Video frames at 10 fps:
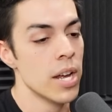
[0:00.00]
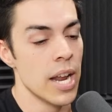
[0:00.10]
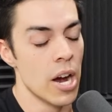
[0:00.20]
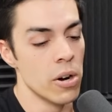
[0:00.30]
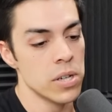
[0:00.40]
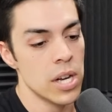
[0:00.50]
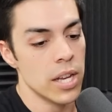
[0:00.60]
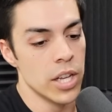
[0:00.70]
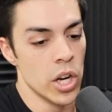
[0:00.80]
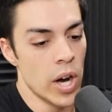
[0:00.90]
Now,
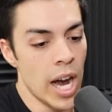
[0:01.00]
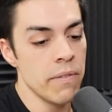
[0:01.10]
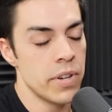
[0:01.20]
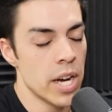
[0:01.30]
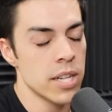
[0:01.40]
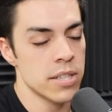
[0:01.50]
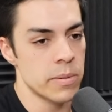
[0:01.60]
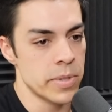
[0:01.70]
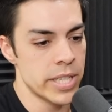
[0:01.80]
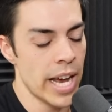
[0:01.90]
I've done
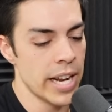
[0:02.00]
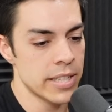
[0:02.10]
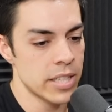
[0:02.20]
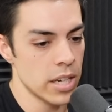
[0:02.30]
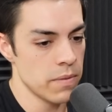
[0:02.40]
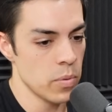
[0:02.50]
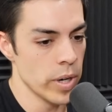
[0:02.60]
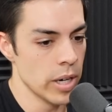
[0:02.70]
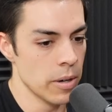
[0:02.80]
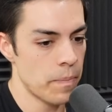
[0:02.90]
some static stuff
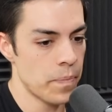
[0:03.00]
where